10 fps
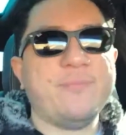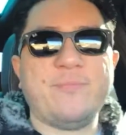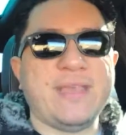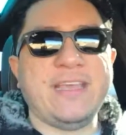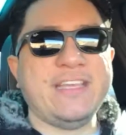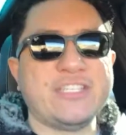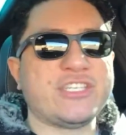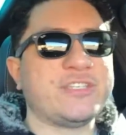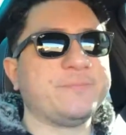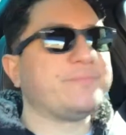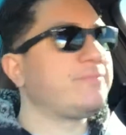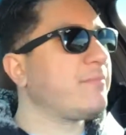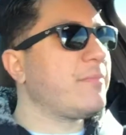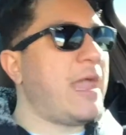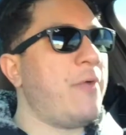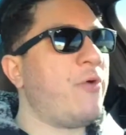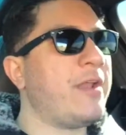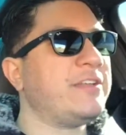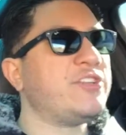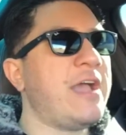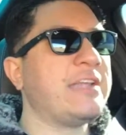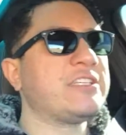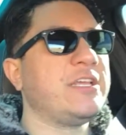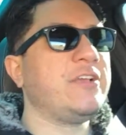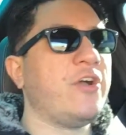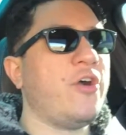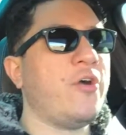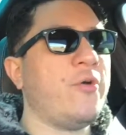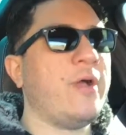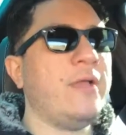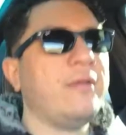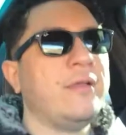Beesh, I wanted to actually go